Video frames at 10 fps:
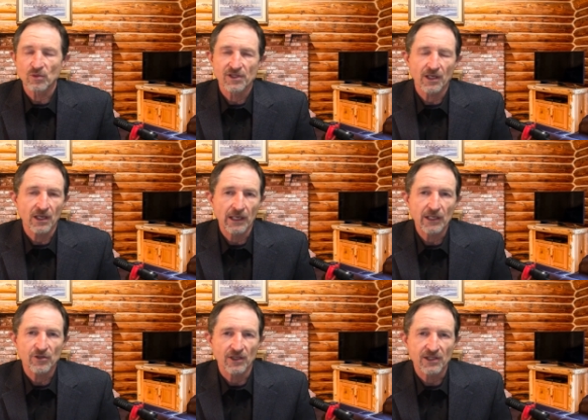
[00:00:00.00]
was sitting
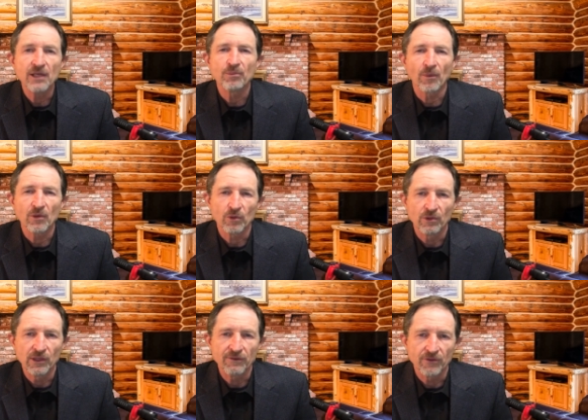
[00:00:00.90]
next to us, he probably
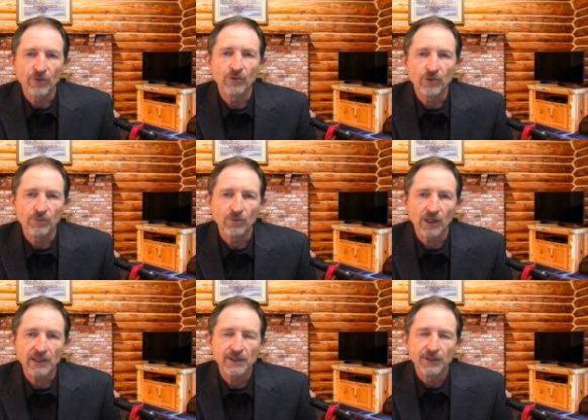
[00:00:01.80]
would leave the room,
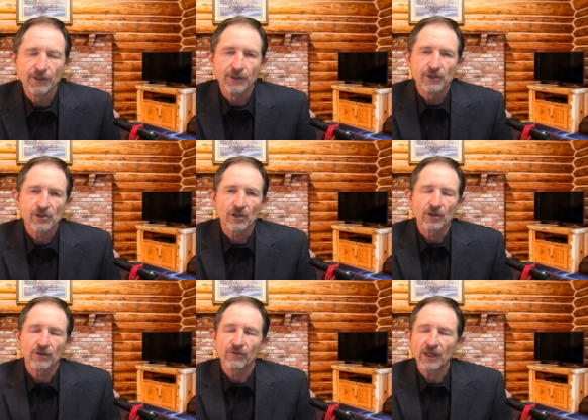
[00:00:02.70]
right?
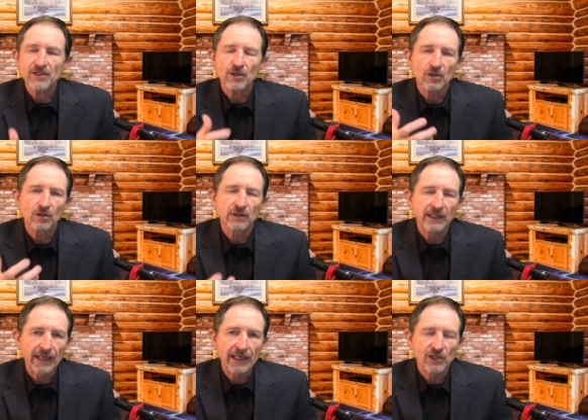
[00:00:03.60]
So that's a good
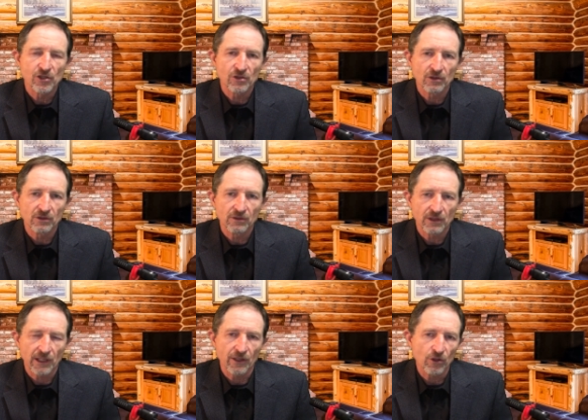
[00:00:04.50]
gauge to
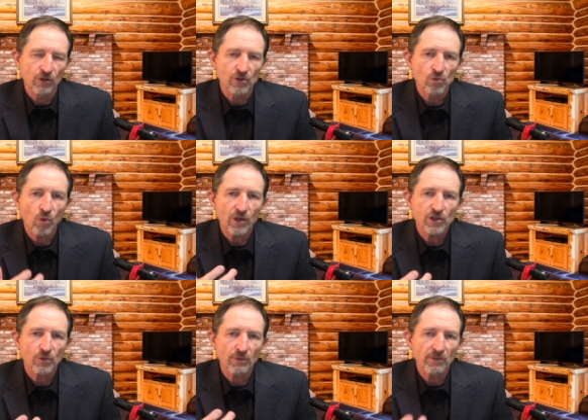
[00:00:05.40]
kind of use. What
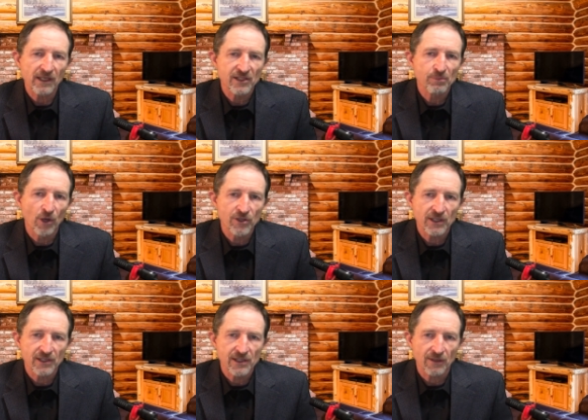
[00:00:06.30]
should we be
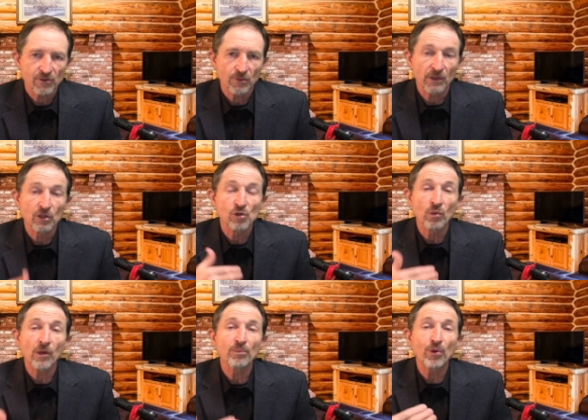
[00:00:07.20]
exposing ourselves to? Because
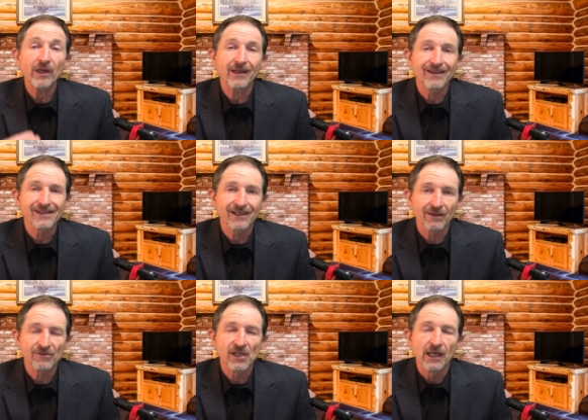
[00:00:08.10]
we are putting
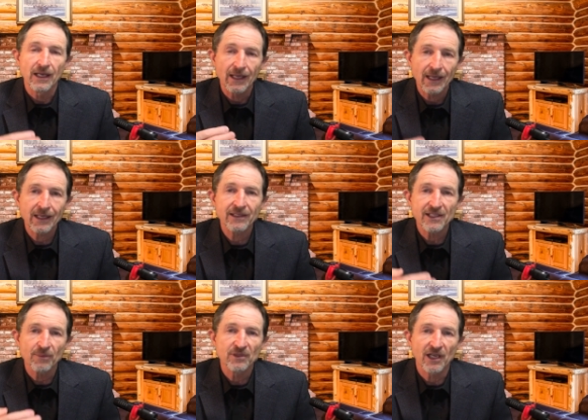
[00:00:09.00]
ourselves in
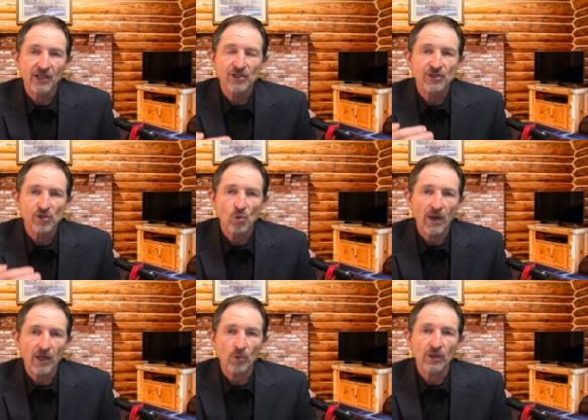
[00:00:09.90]
temptation's
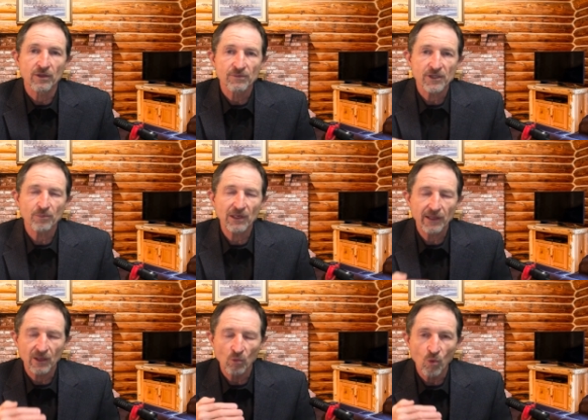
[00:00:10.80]
way. We are simply
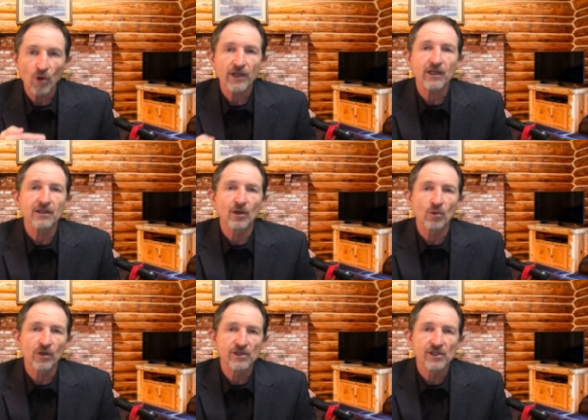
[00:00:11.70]
then walking in the
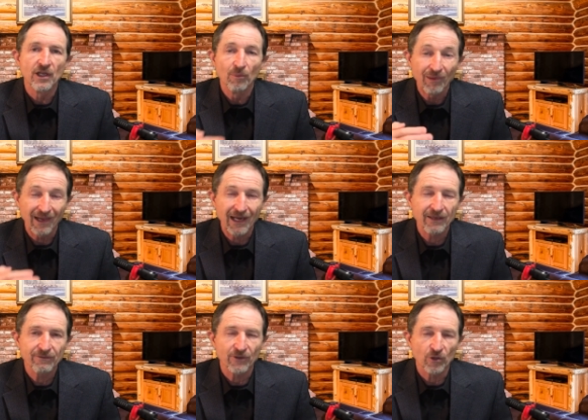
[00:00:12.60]
woods
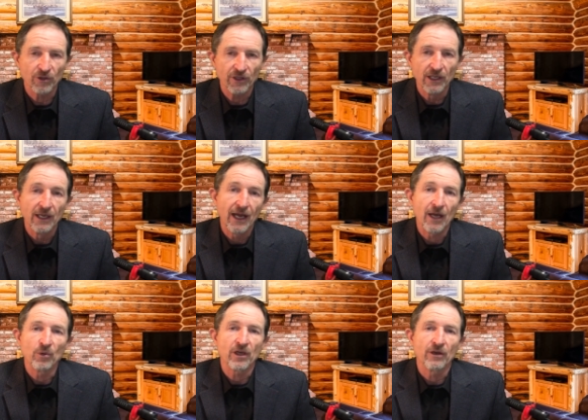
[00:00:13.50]
blindfolded
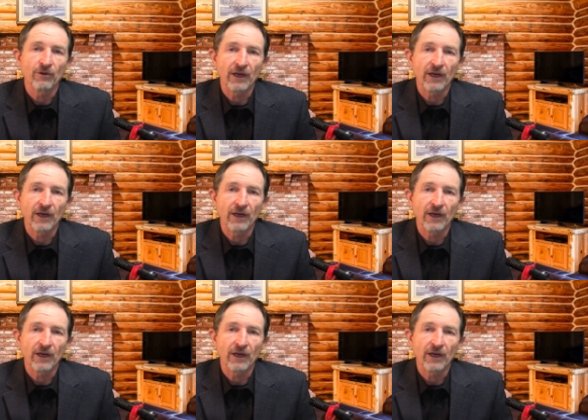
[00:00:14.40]
and we're going to